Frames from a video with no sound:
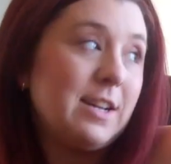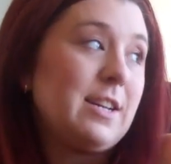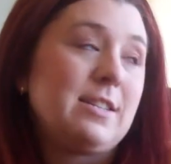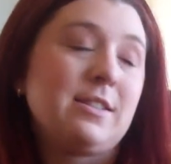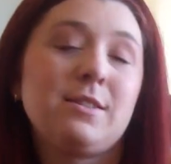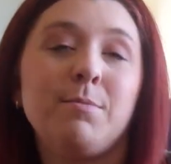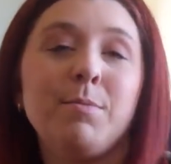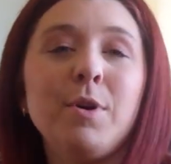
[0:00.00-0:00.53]

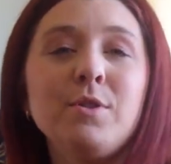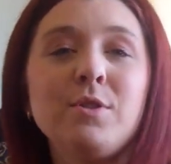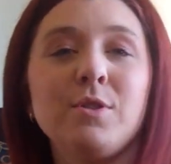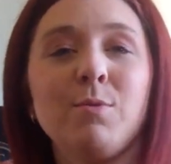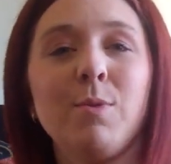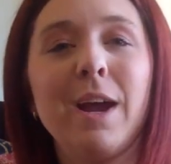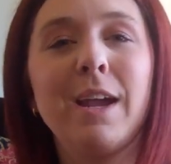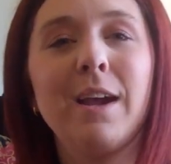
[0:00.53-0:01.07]
He's supposed
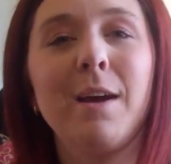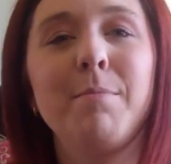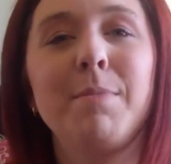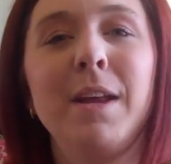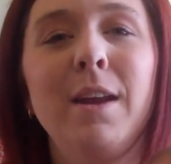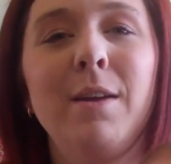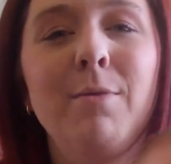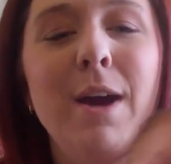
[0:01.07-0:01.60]
to wake up
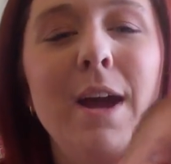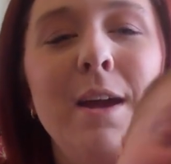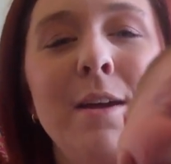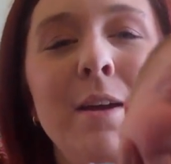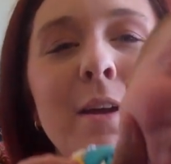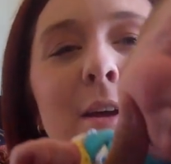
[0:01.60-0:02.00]
anyway,